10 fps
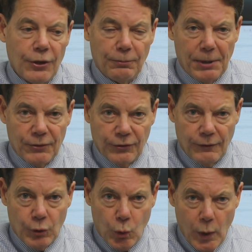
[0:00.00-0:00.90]
pieces
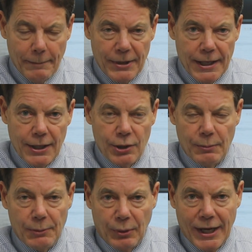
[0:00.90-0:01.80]
of equipment need to
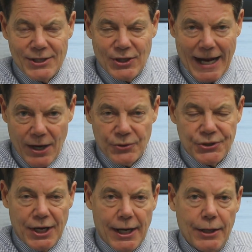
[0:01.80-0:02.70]
be placed
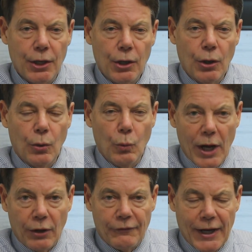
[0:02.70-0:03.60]
outside,
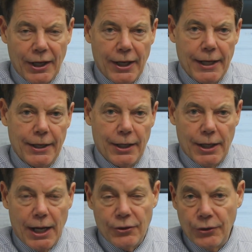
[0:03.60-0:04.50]
well ventilated, and
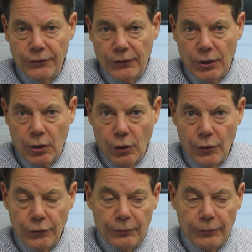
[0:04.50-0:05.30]
not used in a closed